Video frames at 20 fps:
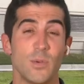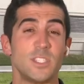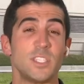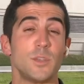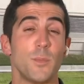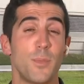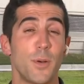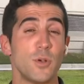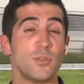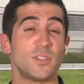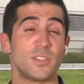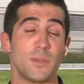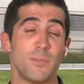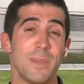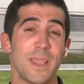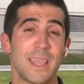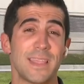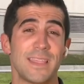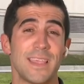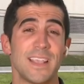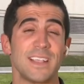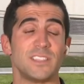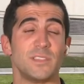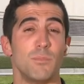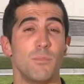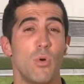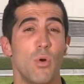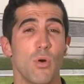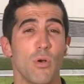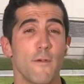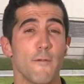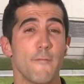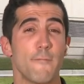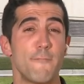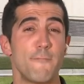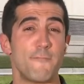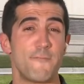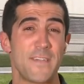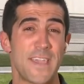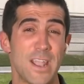It's supposed to make things more
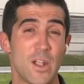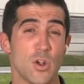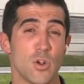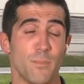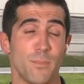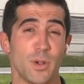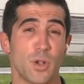fair,